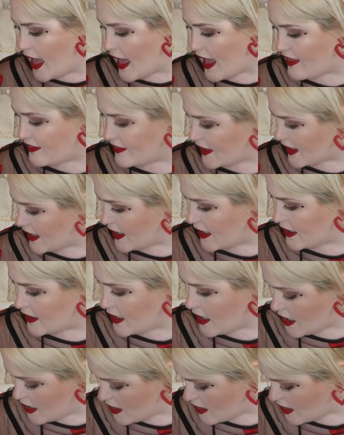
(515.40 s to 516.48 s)
And
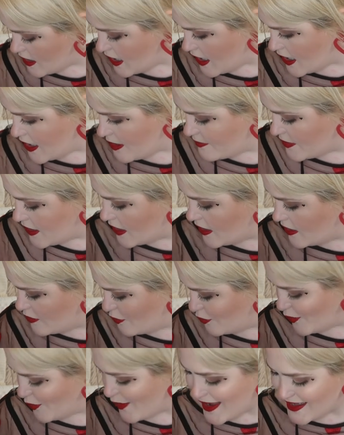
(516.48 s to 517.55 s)
then
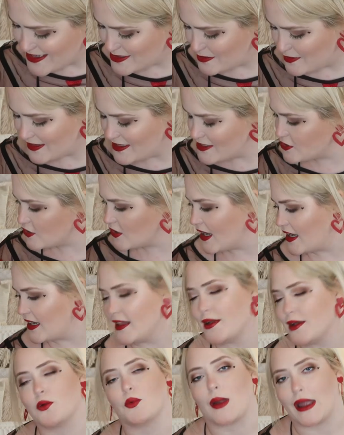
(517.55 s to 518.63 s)
random, these are kind of
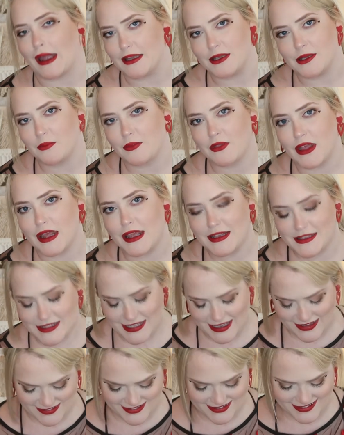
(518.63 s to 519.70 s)
like random things
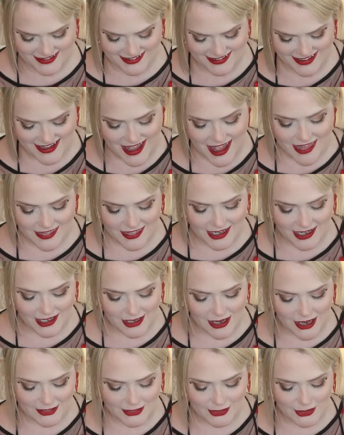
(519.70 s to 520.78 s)
that I
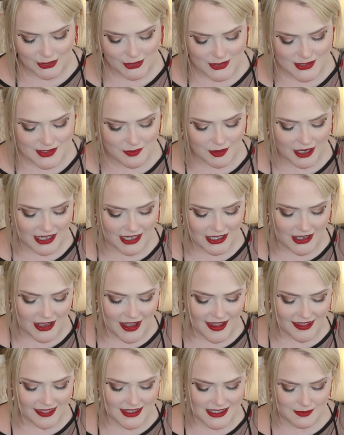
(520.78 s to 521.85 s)
got the girls, but I
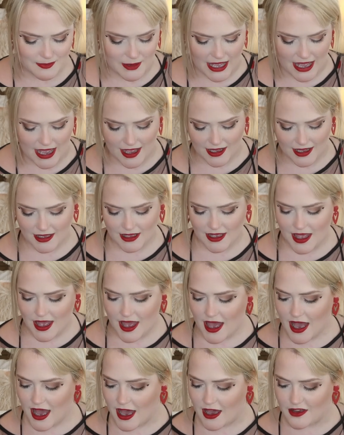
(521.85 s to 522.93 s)
got this pack
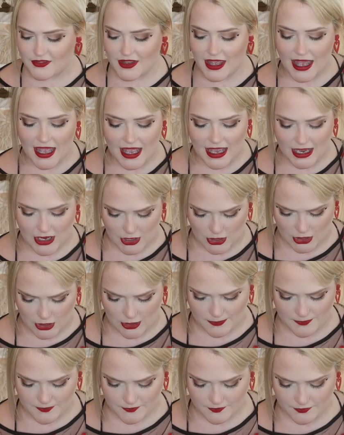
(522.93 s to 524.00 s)
of
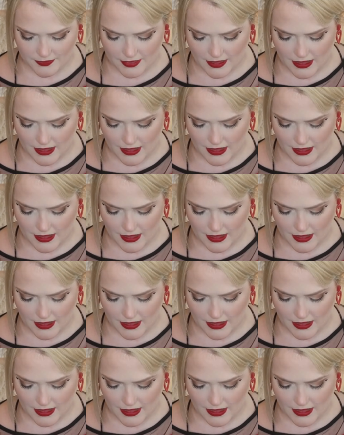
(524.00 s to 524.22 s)
hair